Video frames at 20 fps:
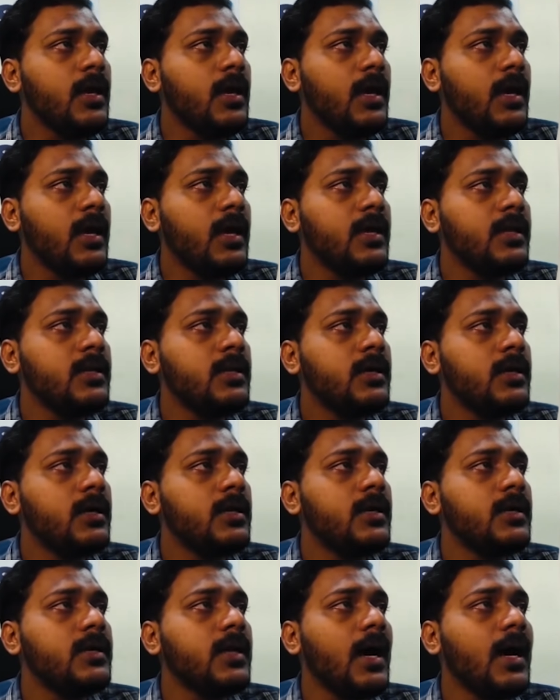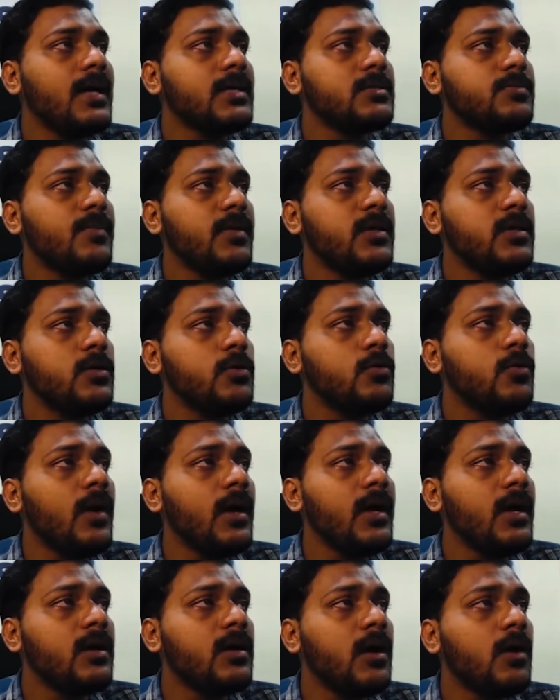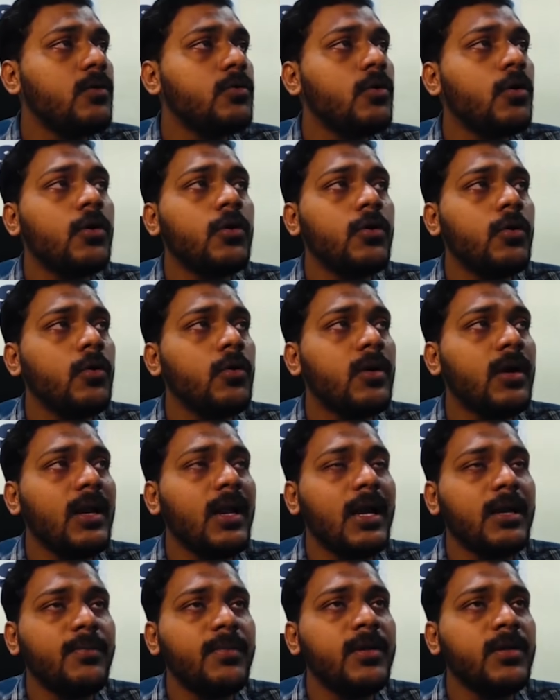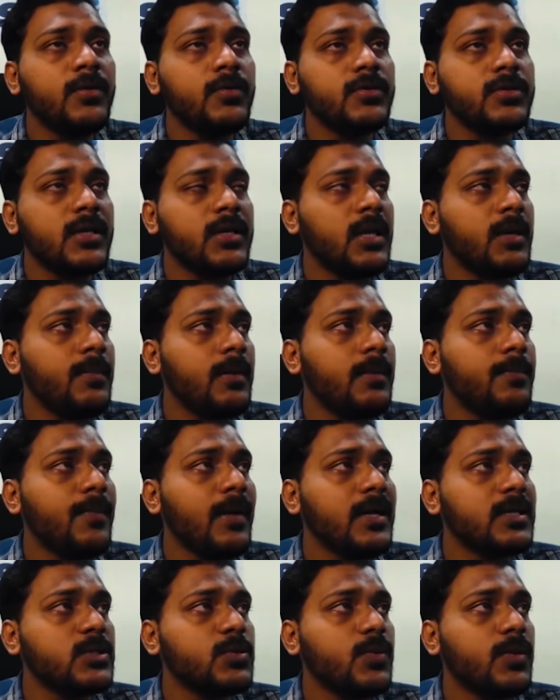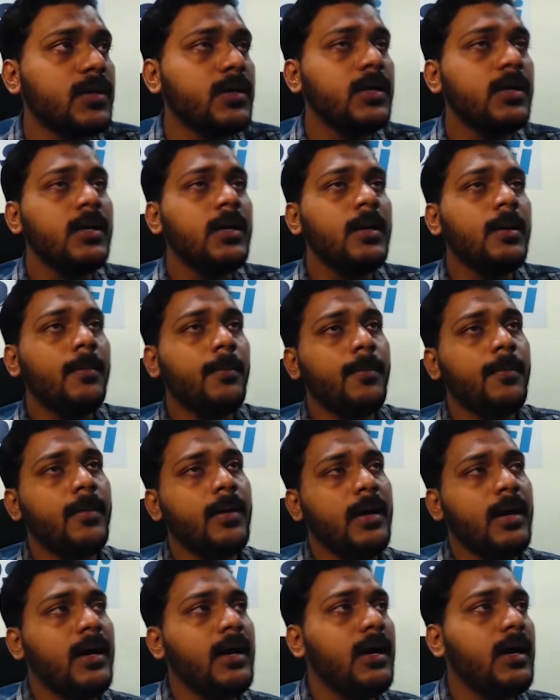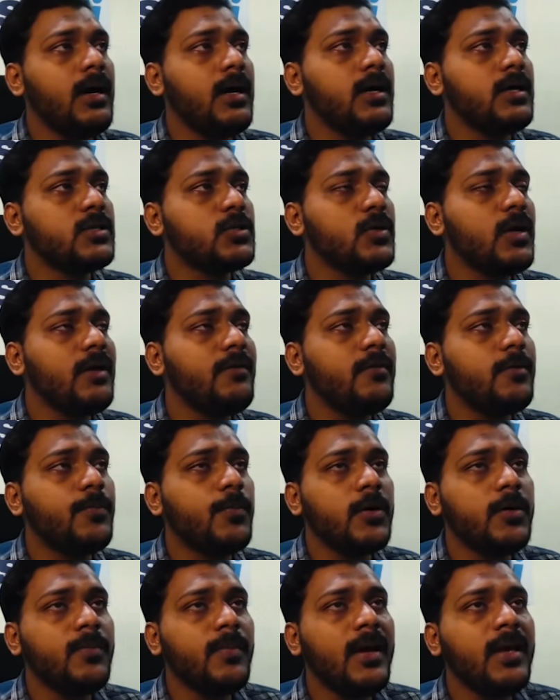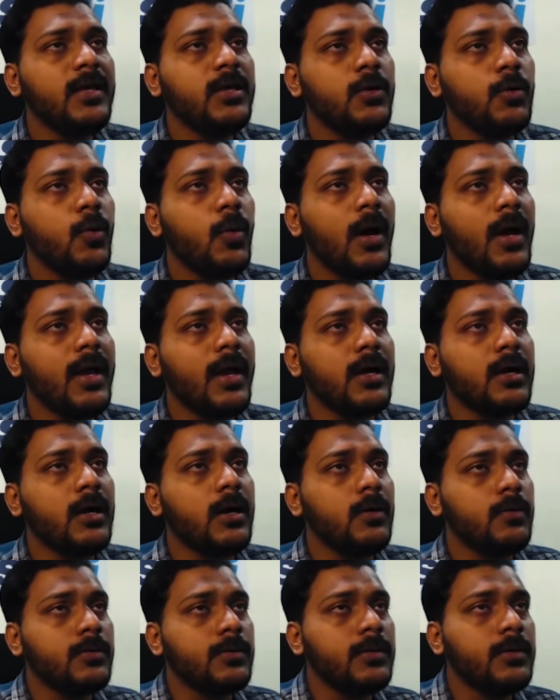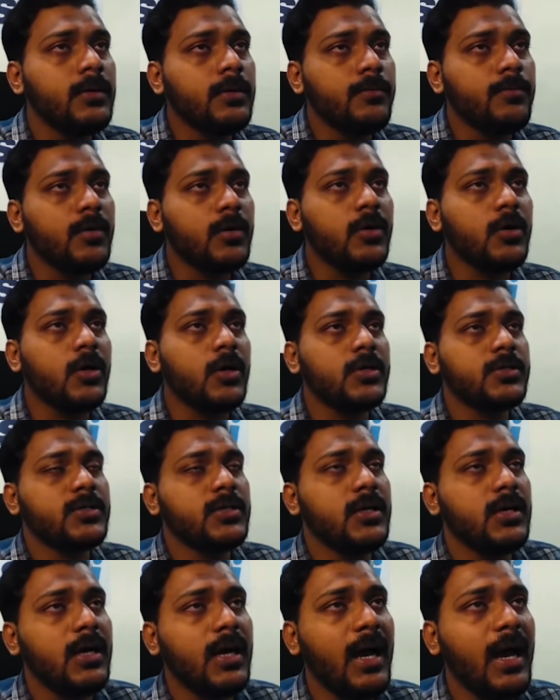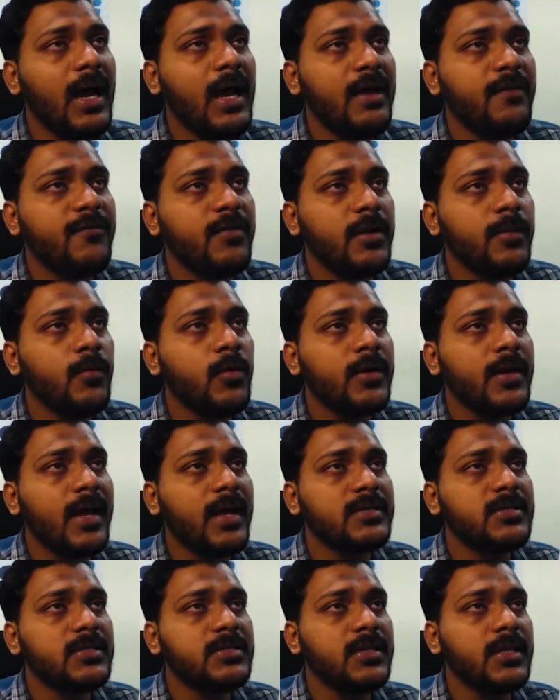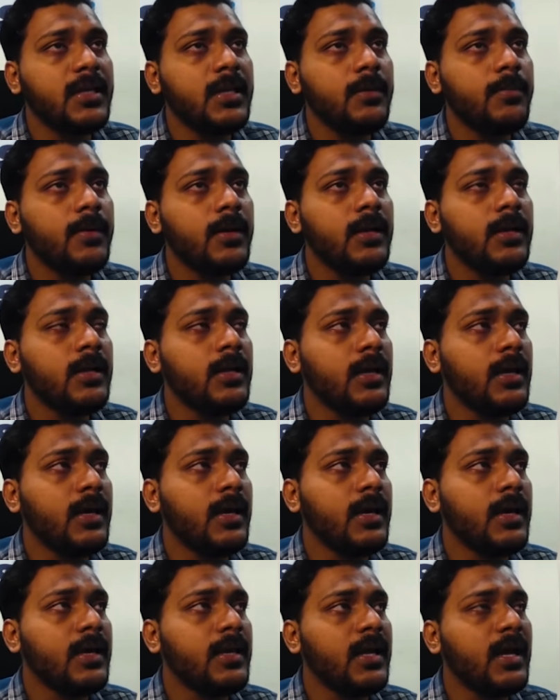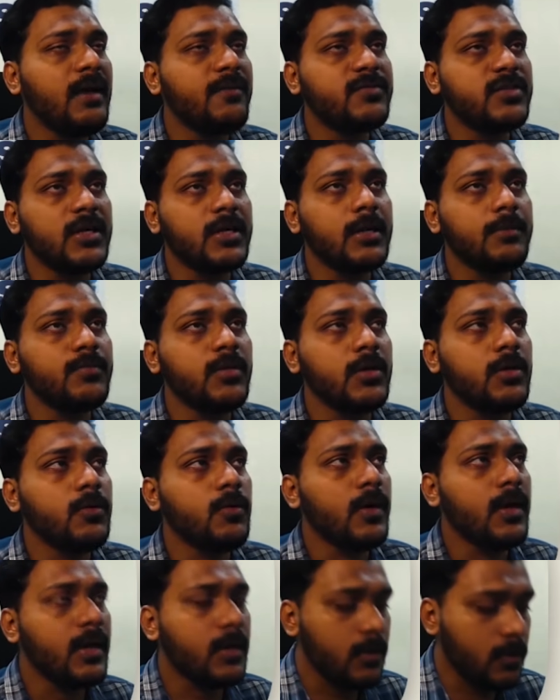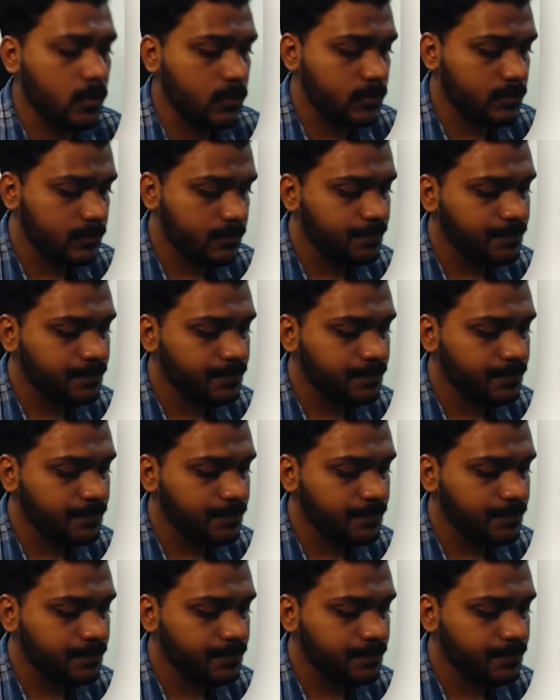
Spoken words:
And here it asks my UI account or local admin username and password. So I will put my UI account because I have remote access enabled and I have set up the UI account.